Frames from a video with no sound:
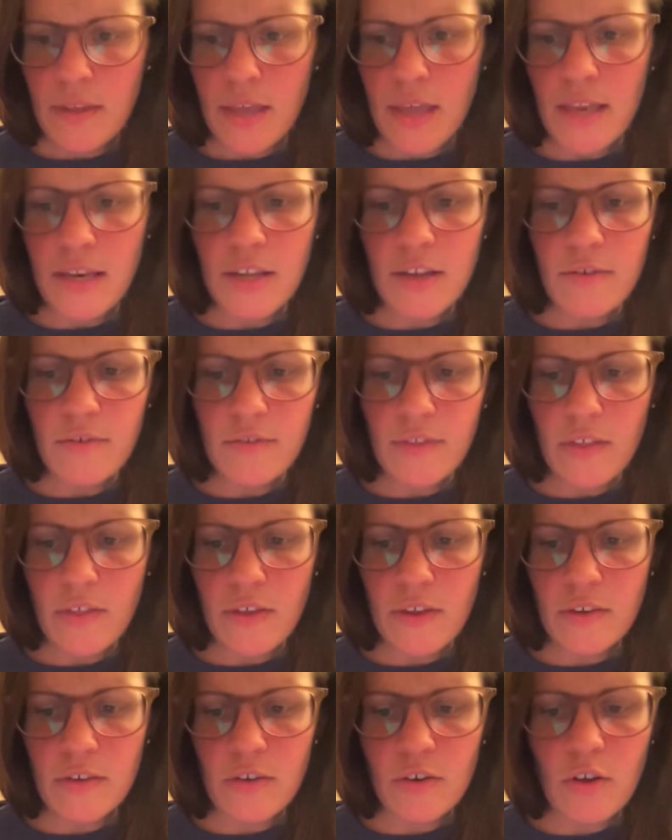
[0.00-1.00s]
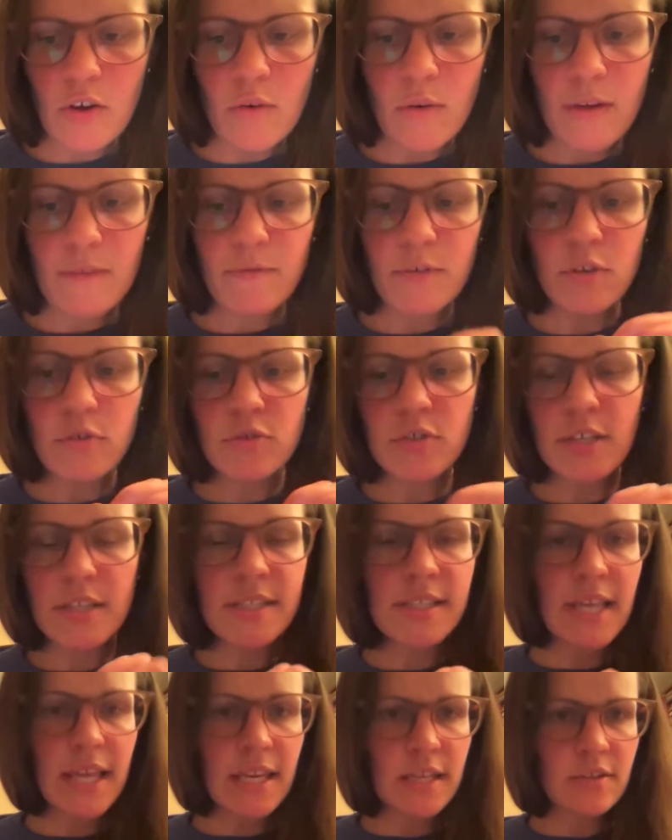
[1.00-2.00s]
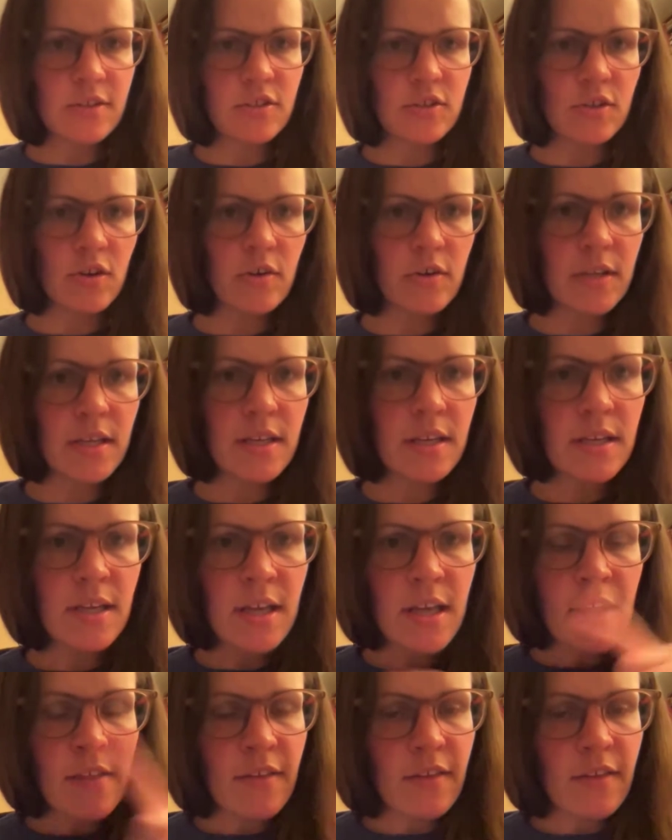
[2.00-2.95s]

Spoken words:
And here's the thing to know. If you're just getting started,